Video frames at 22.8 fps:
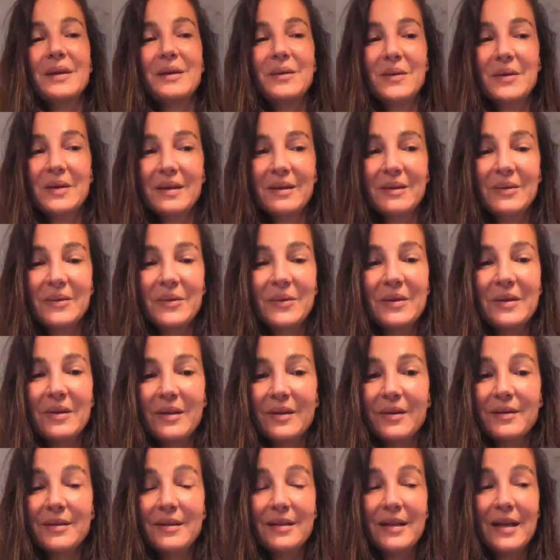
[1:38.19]
you can do the
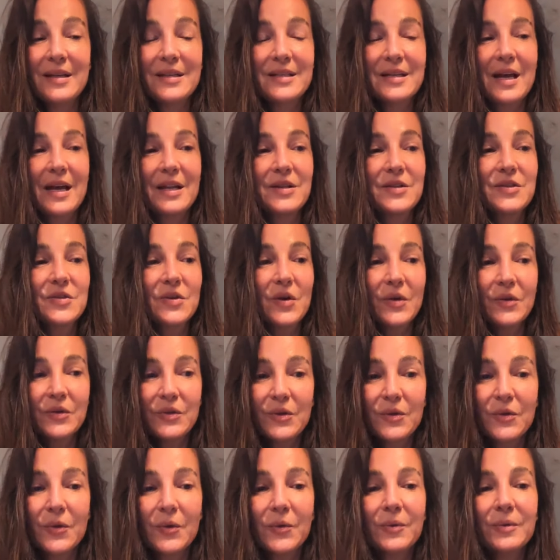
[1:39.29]
30-day challenge
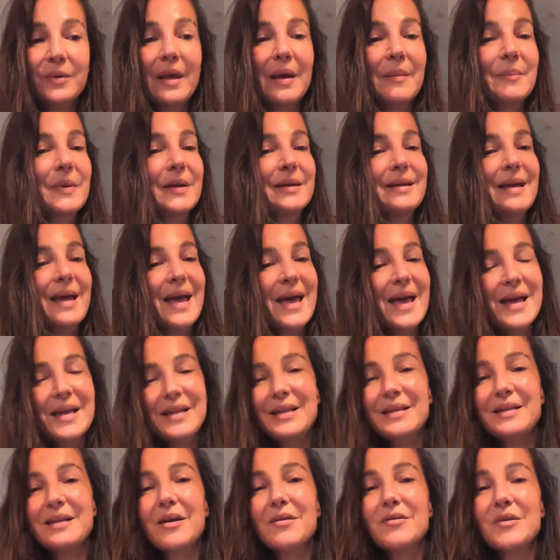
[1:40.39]
on your own. But
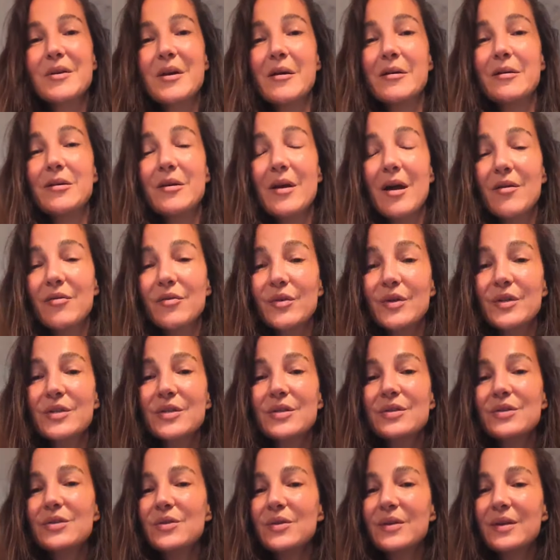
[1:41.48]
anytime you have
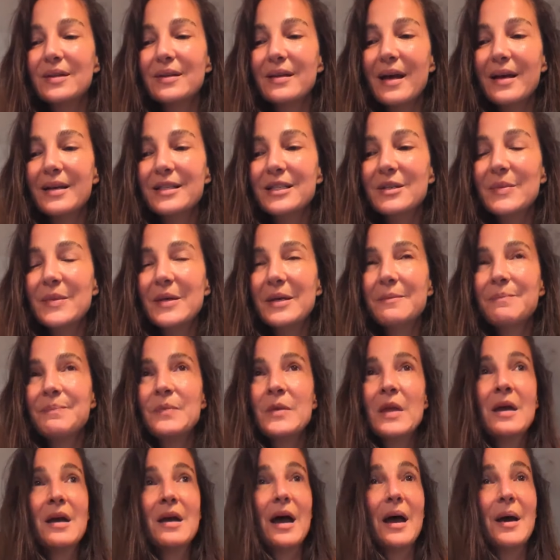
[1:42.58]
questions, you can ask me.
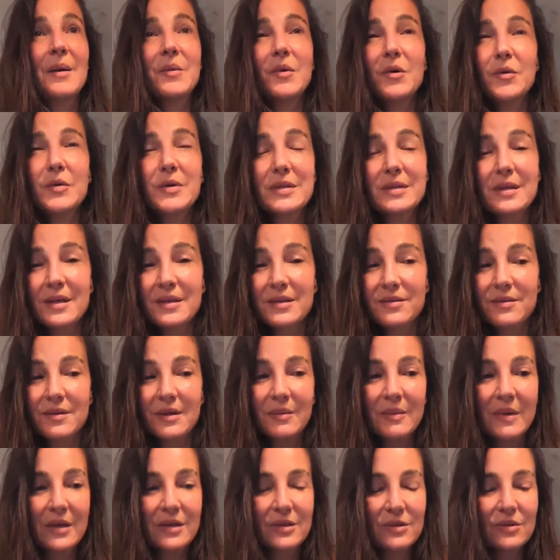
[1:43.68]
I'm always
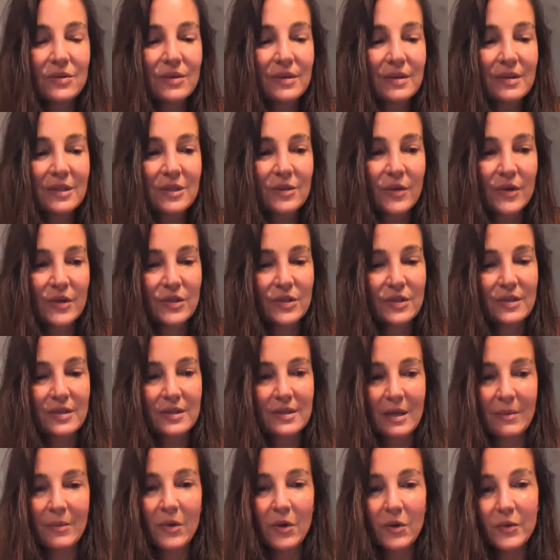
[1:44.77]
answering my students'
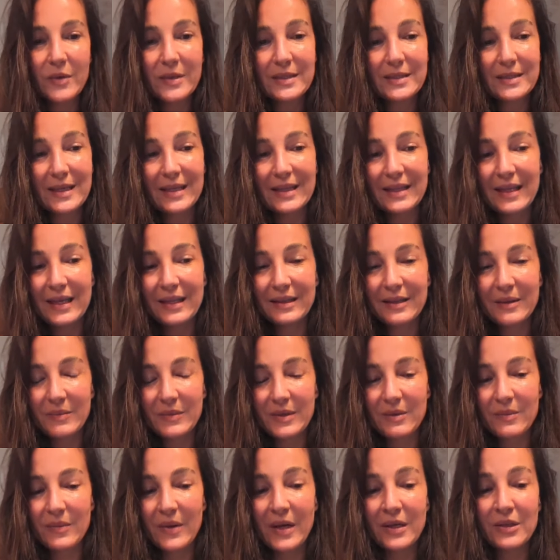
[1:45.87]
questions. I'm always sending
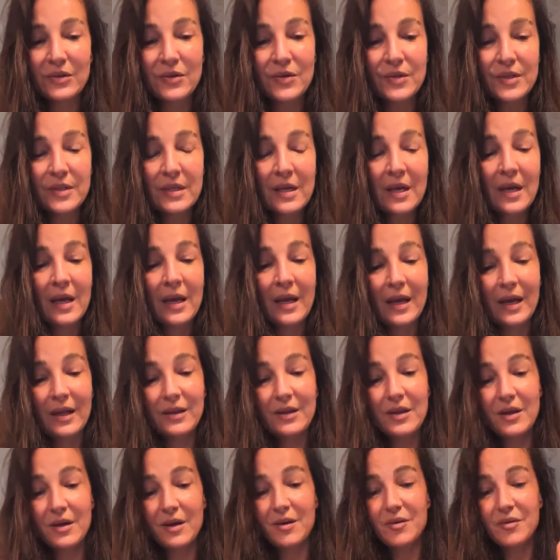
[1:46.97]
them reminders.
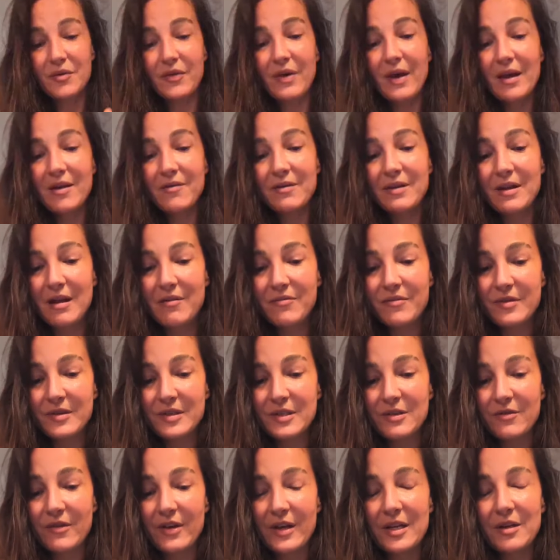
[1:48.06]
And there are 5
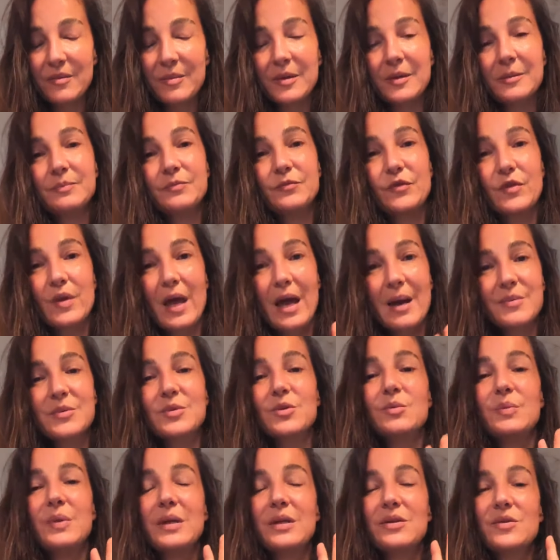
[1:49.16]
levels available.
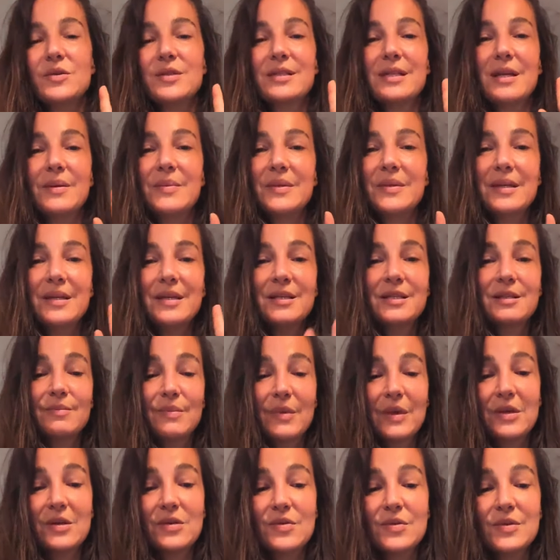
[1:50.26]
Absolute Beginners
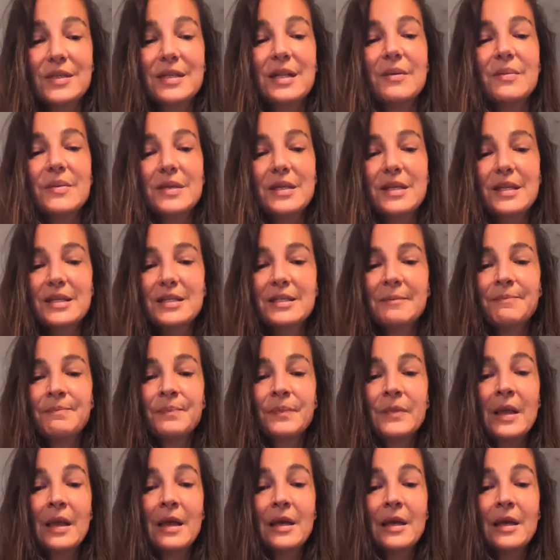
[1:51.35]
Lebanese, Beginners Lebanese,